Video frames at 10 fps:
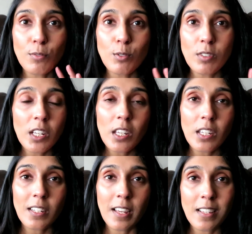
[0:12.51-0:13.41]

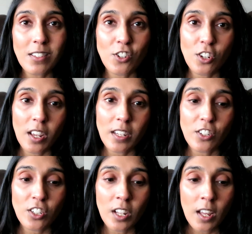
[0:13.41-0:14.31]
routine. It hasn't
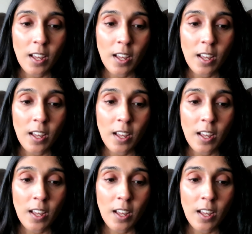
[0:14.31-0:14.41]
changed.